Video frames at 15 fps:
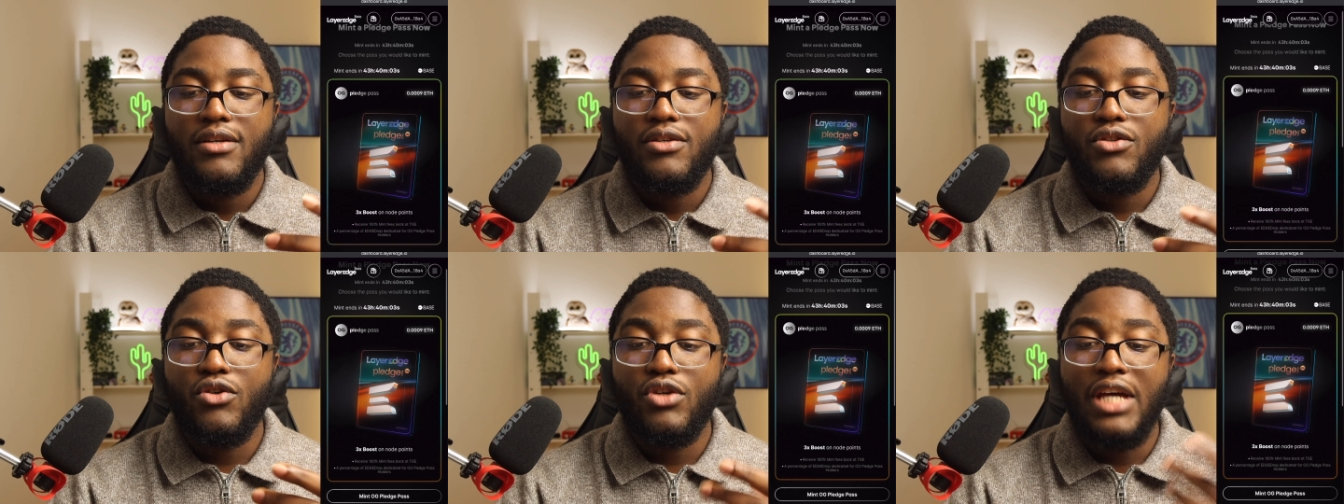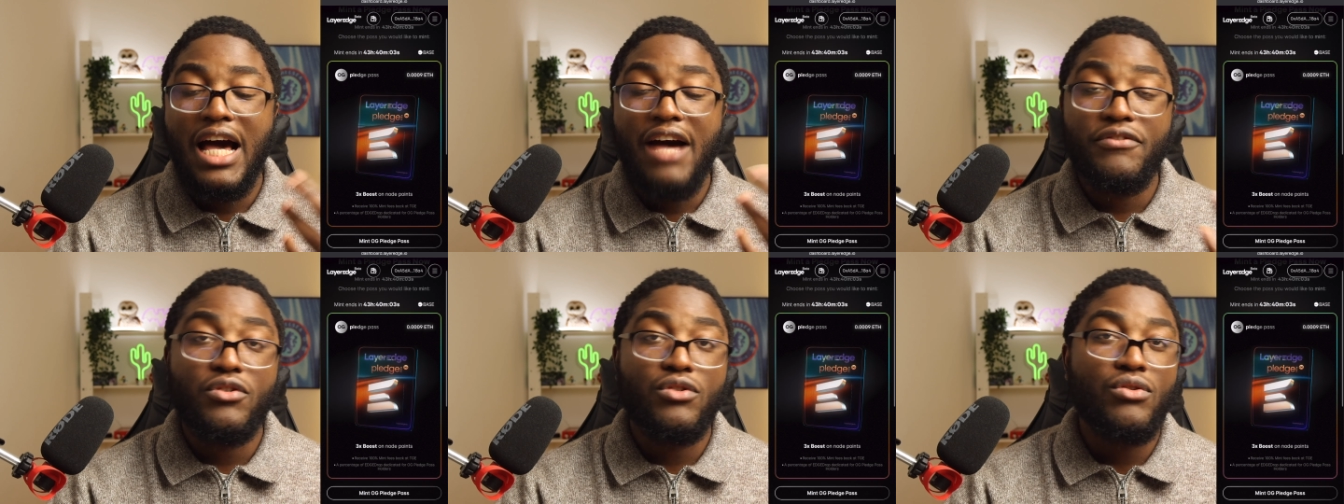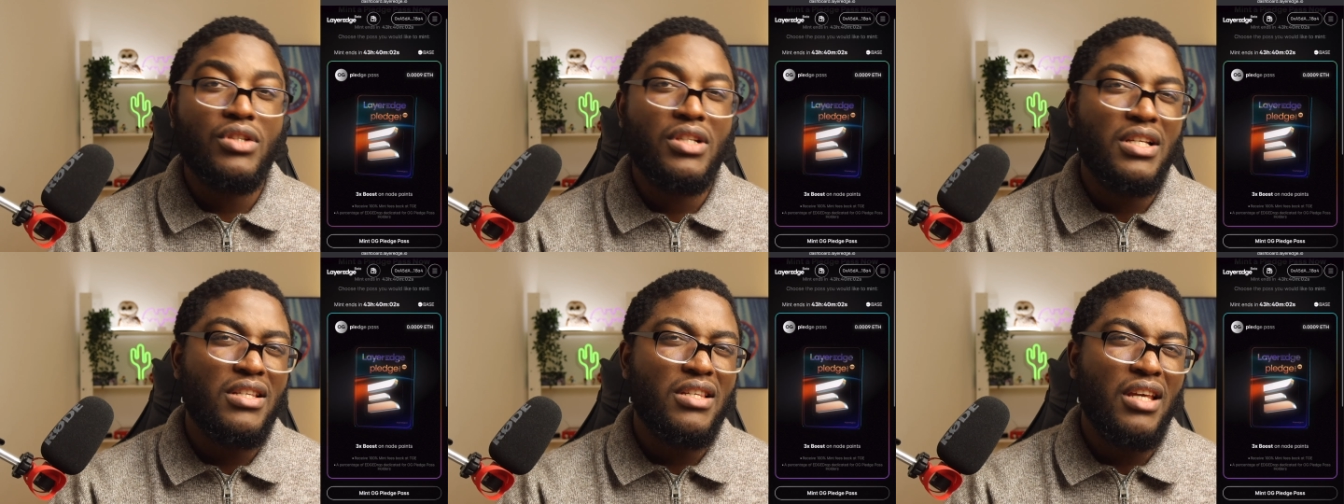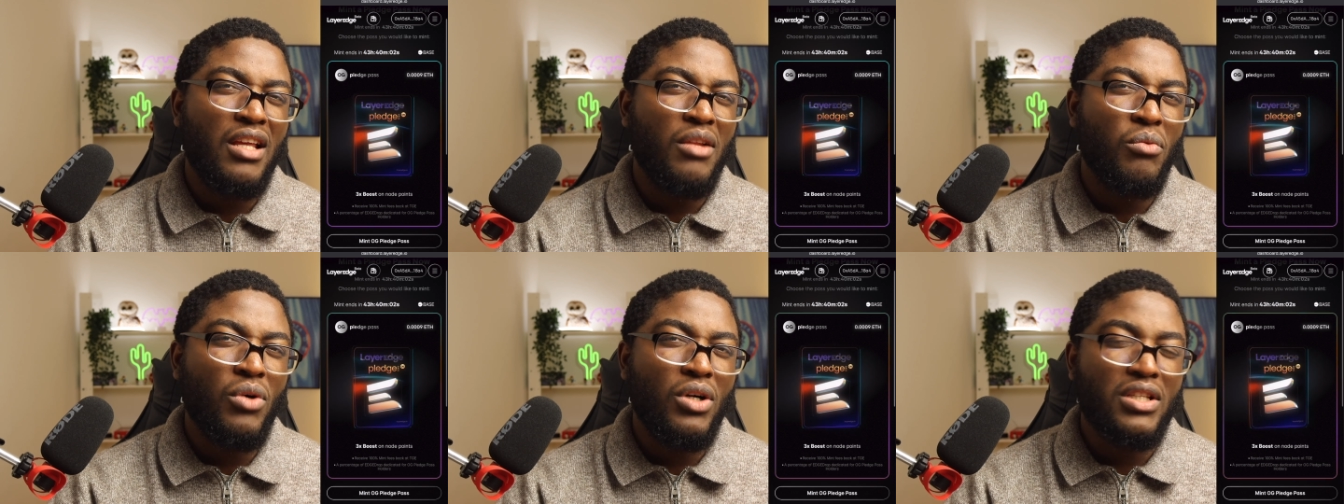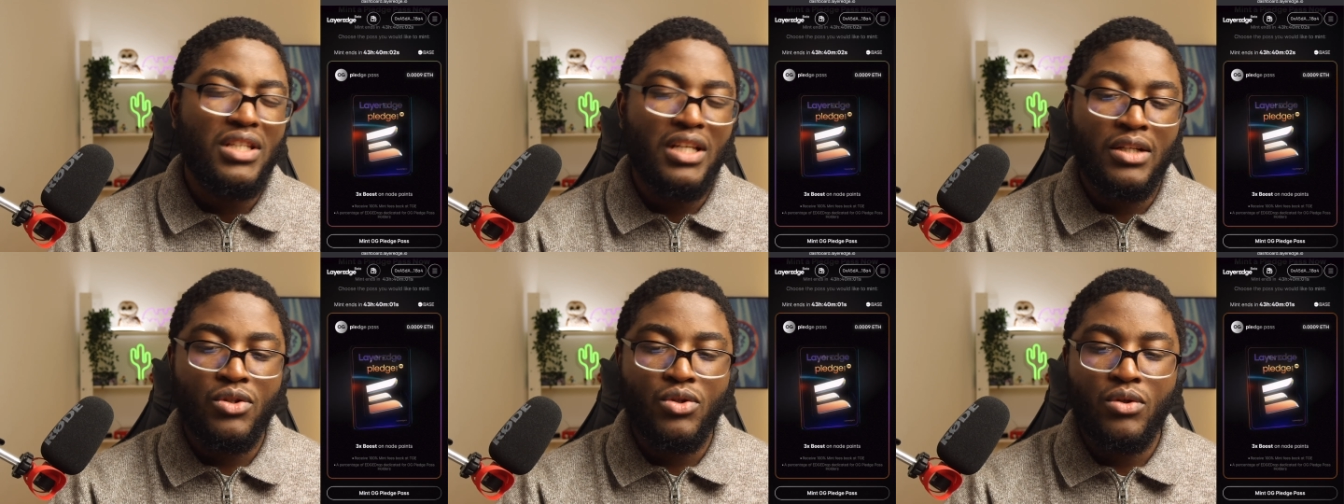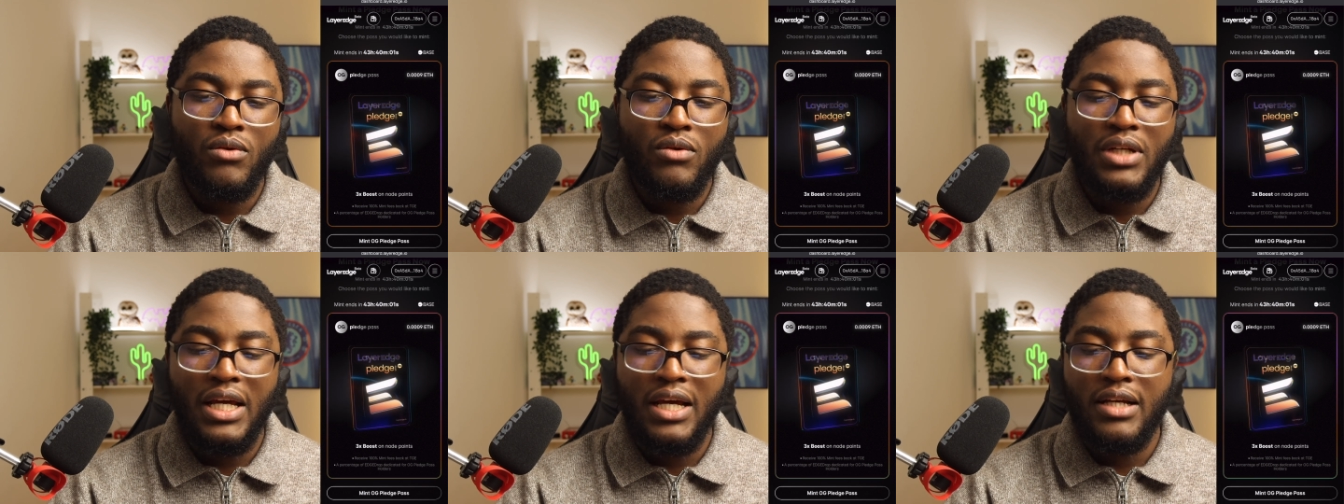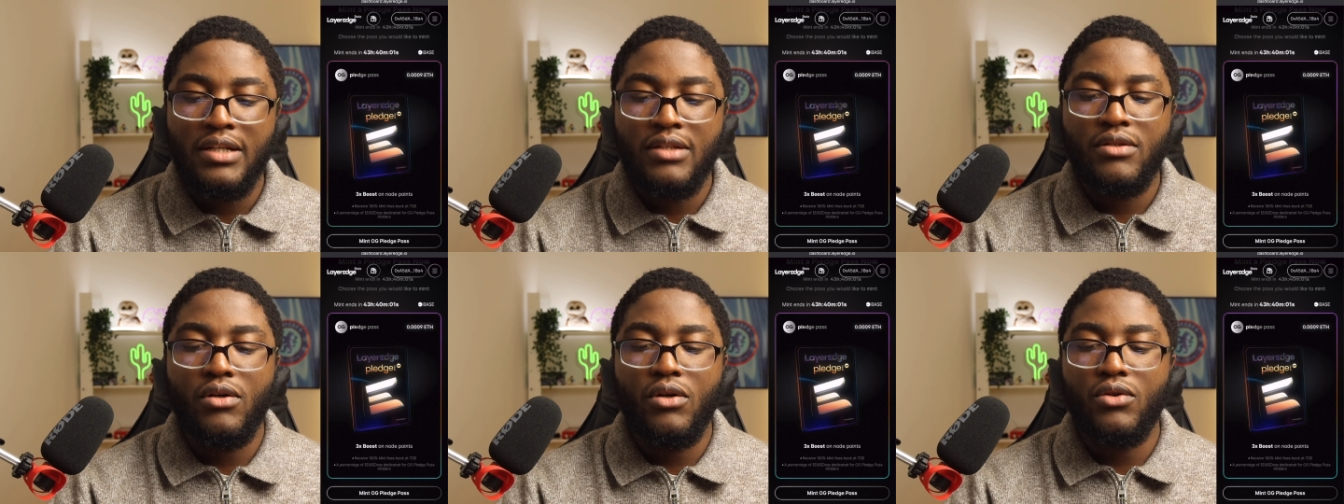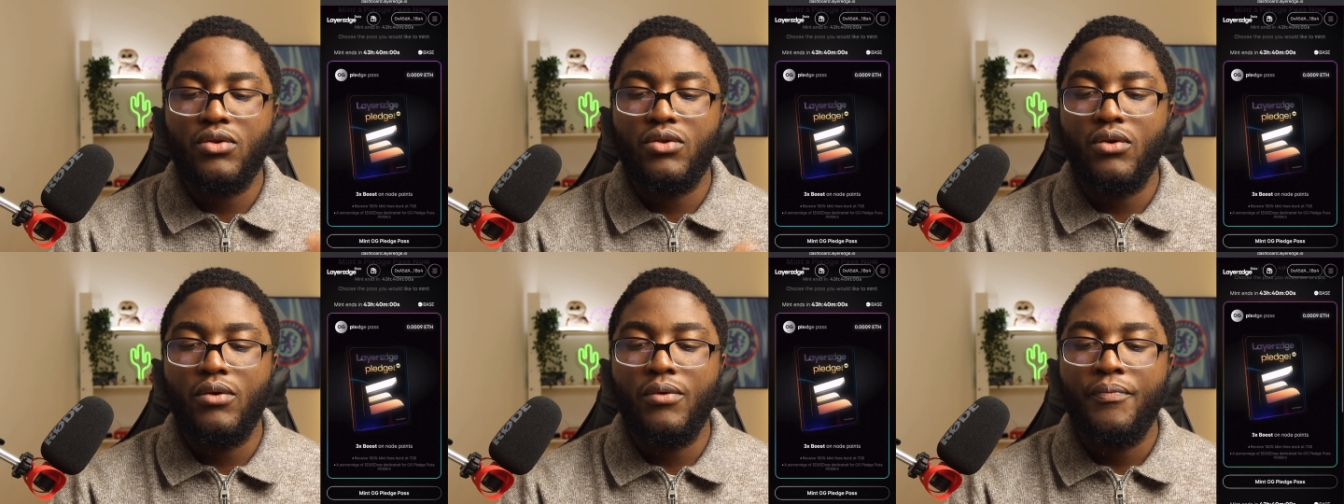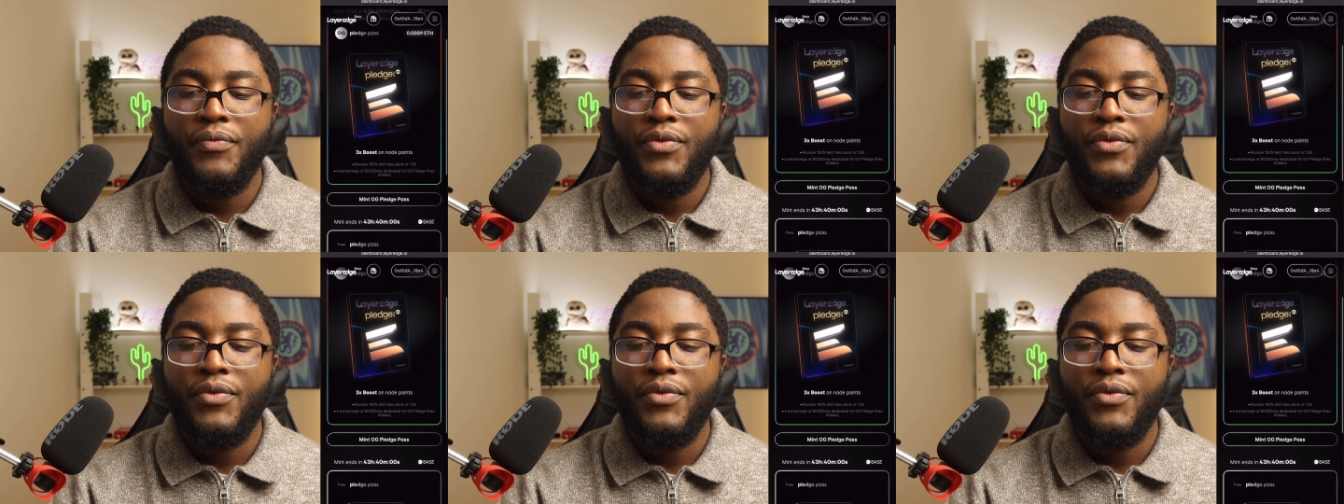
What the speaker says: So you have to do this in what? In 2 days or so.